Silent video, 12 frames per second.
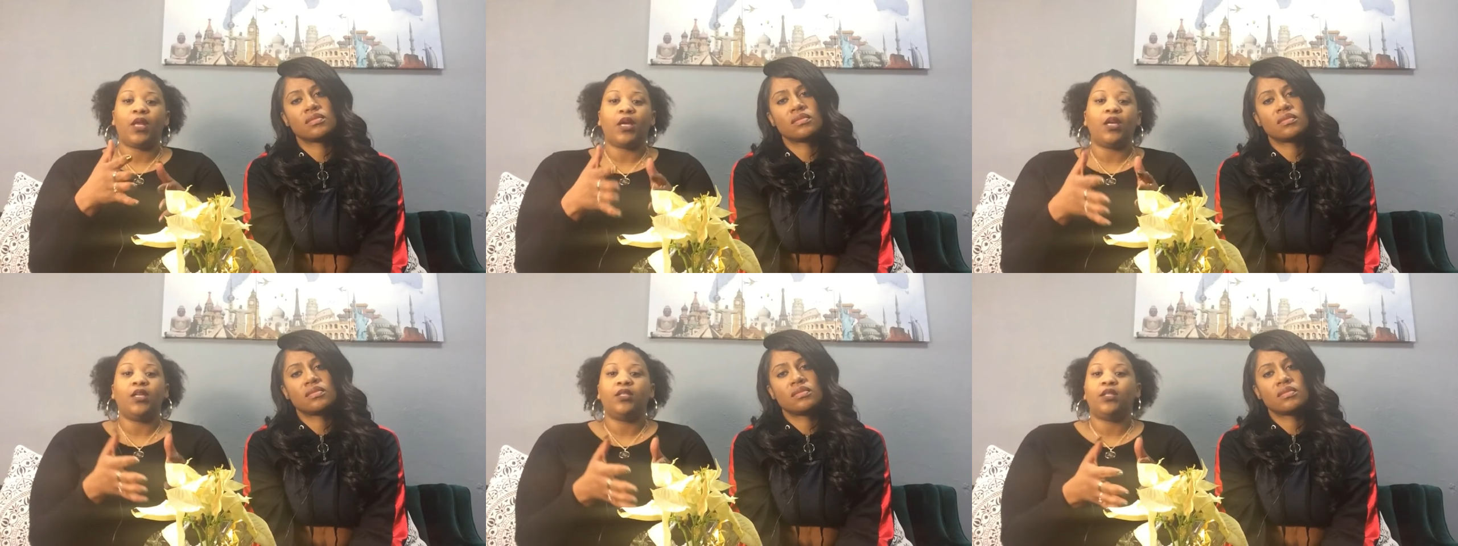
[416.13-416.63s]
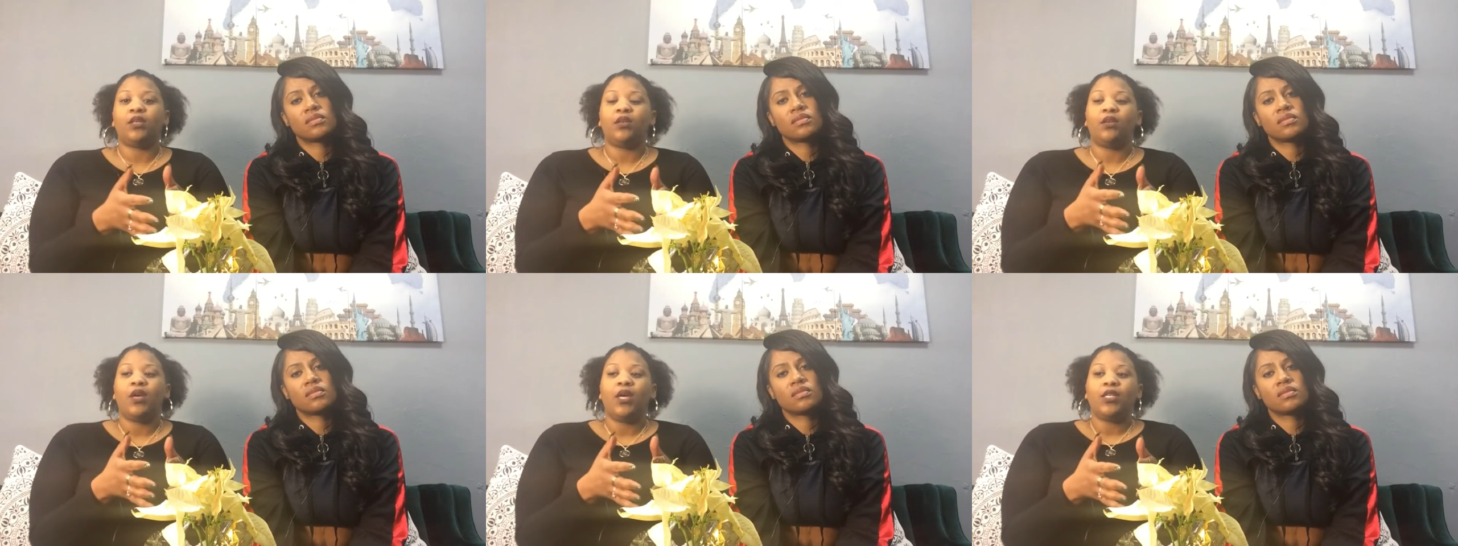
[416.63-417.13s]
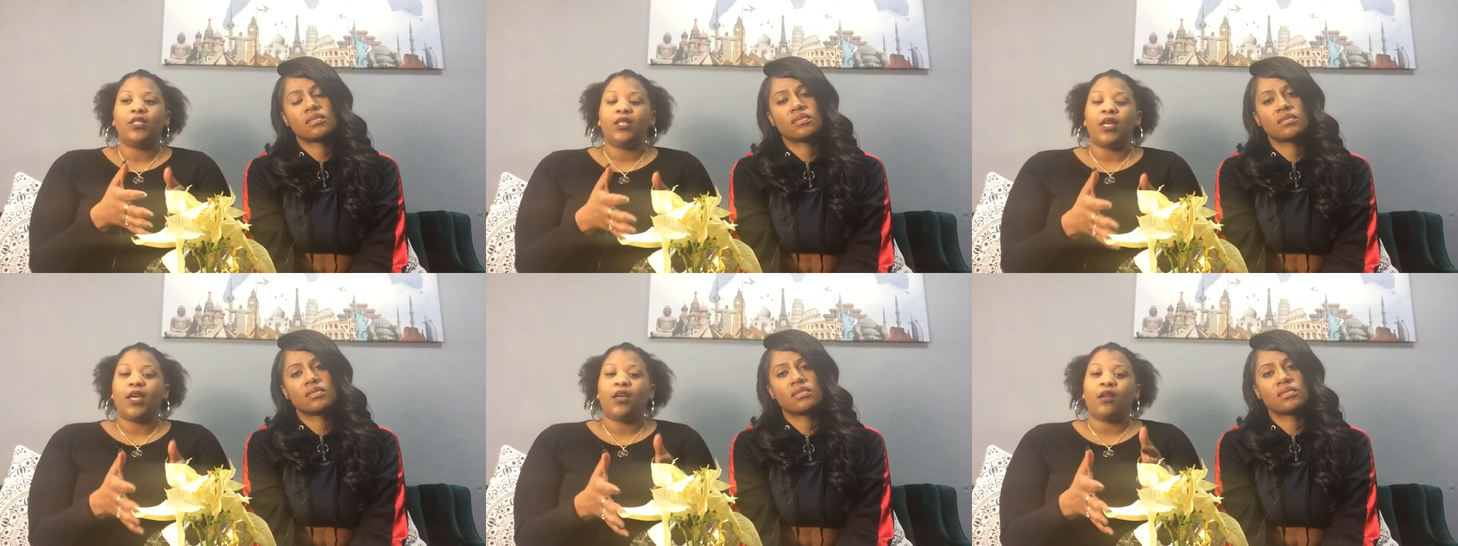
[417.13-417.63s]
Speaker 1: that he did
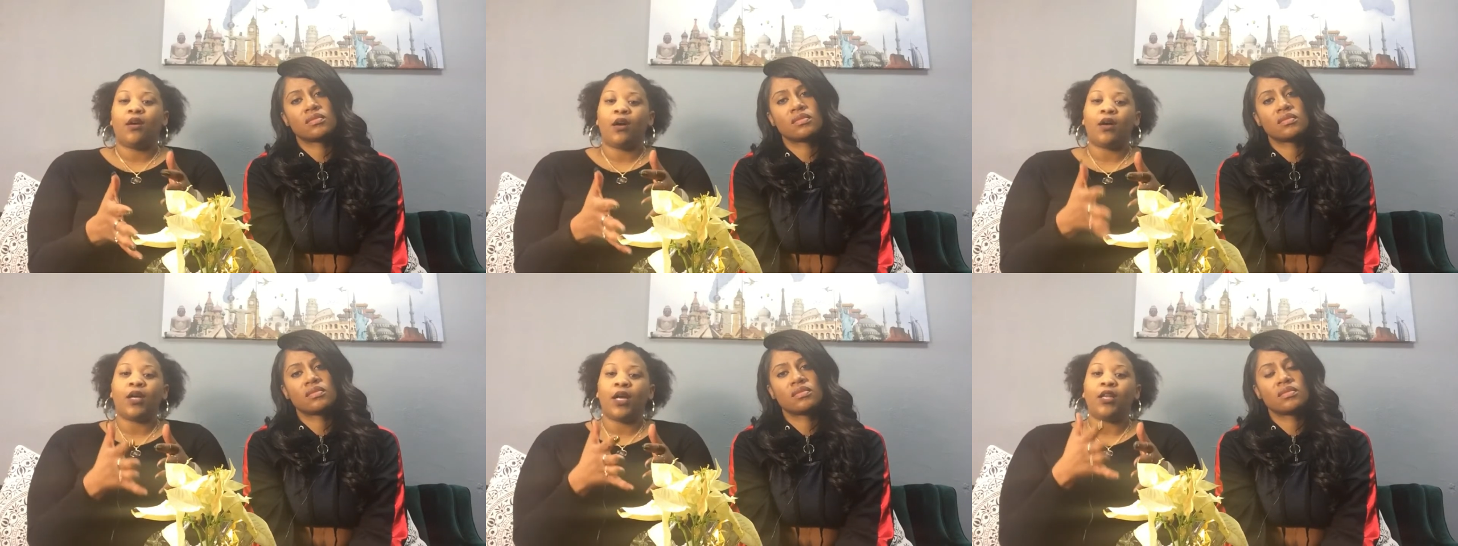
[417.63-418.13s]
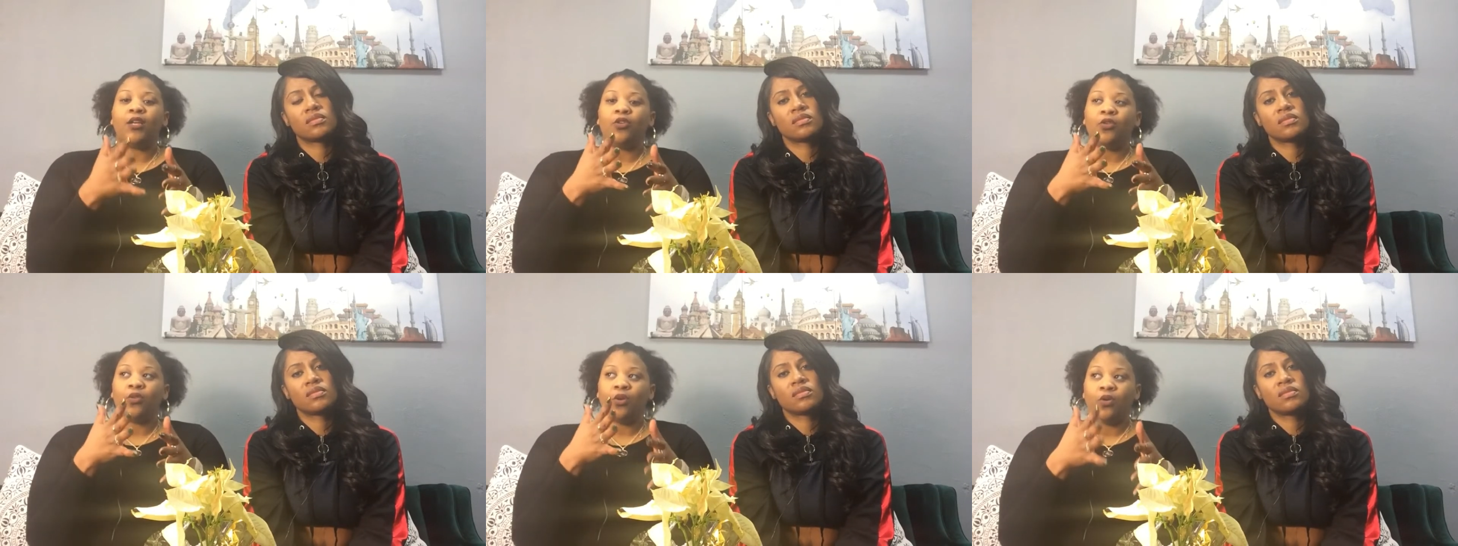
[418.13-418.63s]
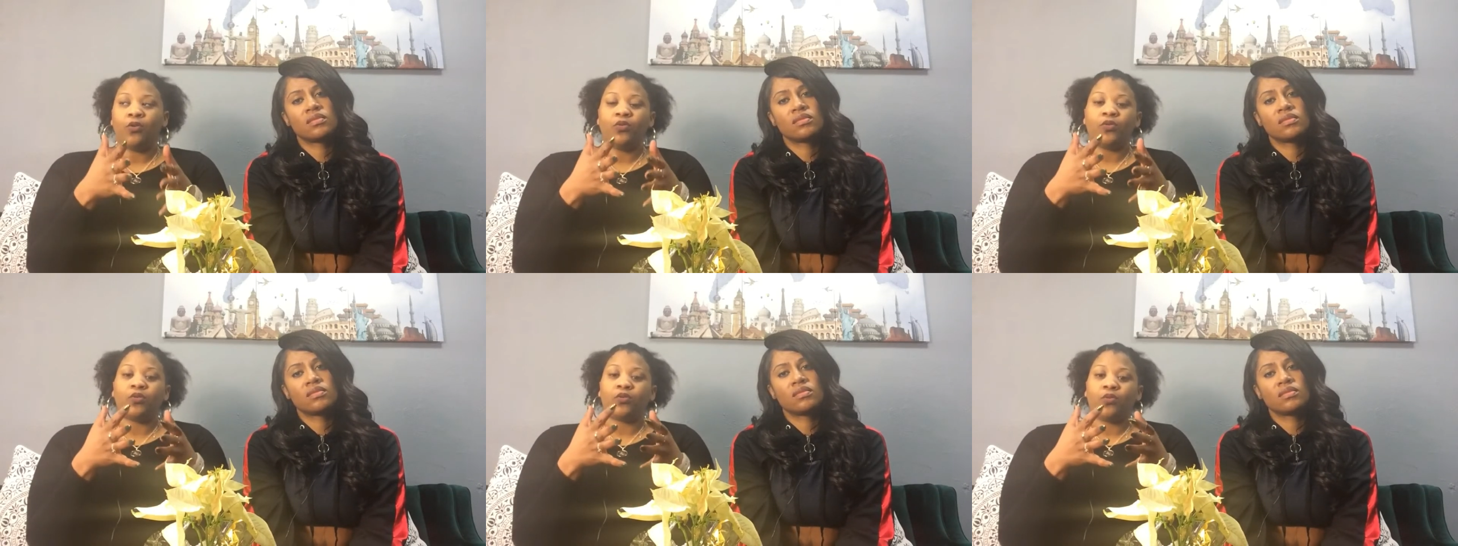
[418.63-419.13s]
date. R. Kelly
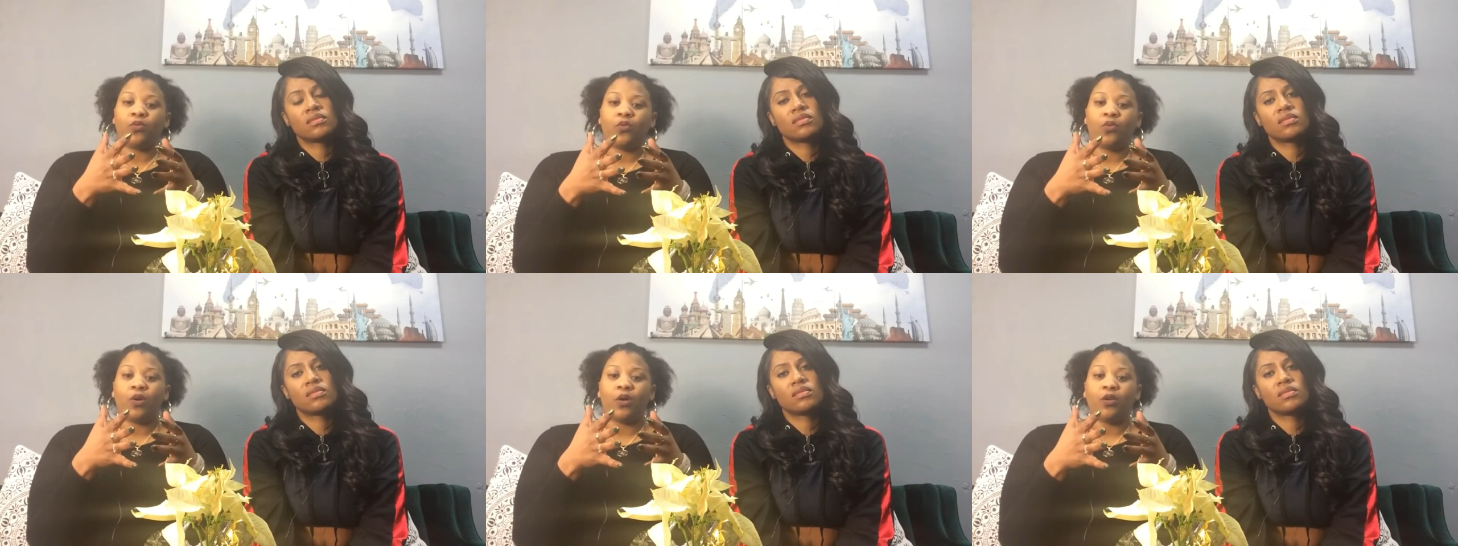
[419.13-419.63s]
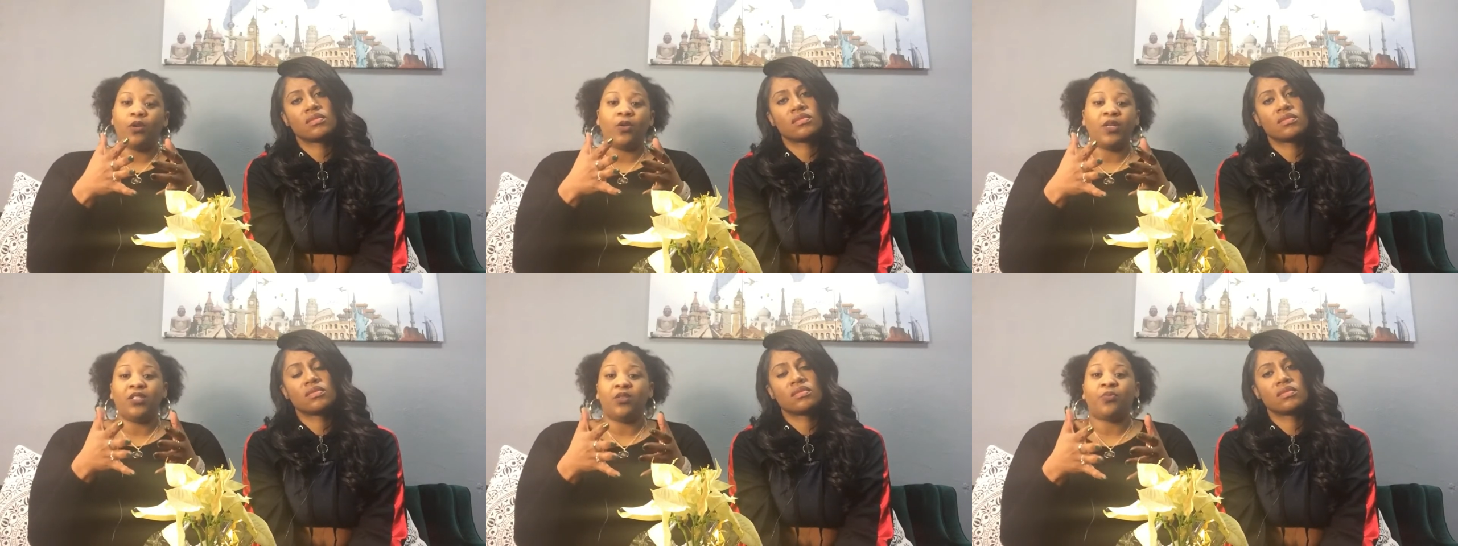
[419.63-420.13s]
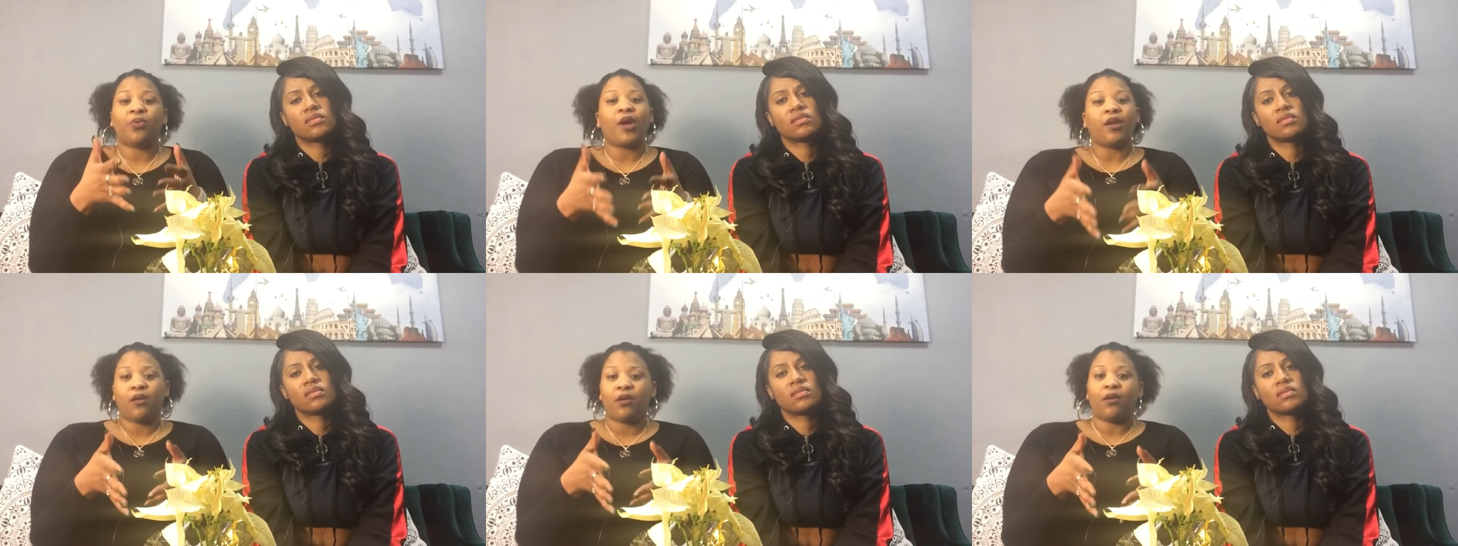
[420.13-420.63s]
knows, you know, he's a
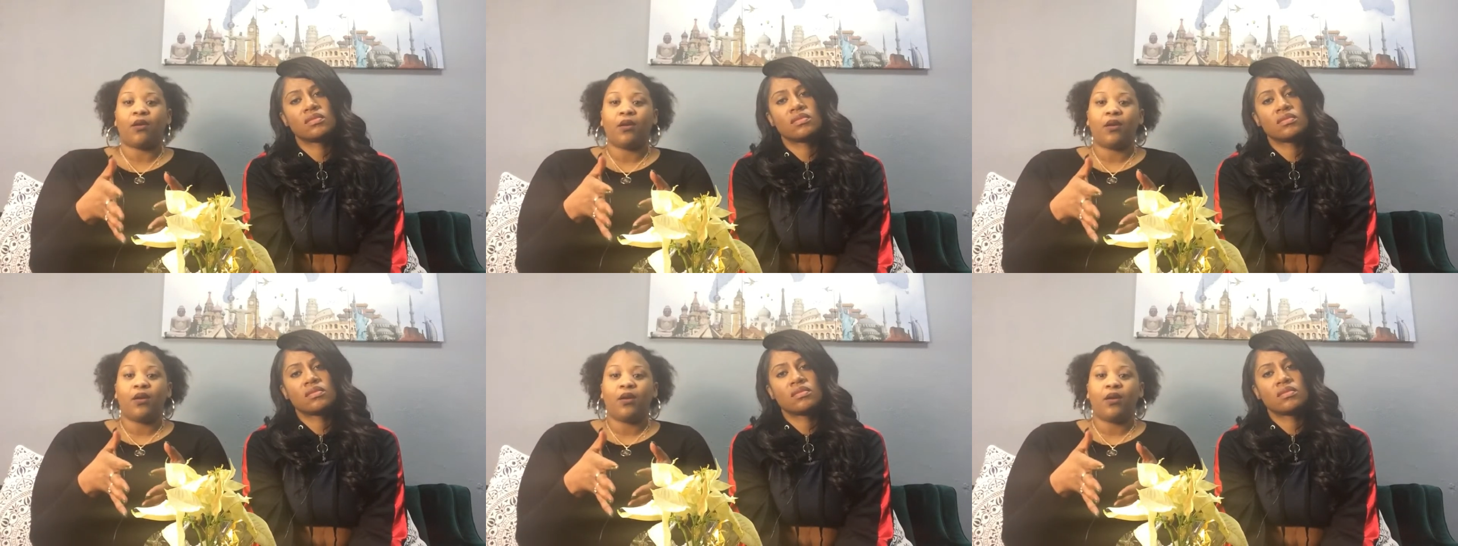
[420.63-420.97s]
predator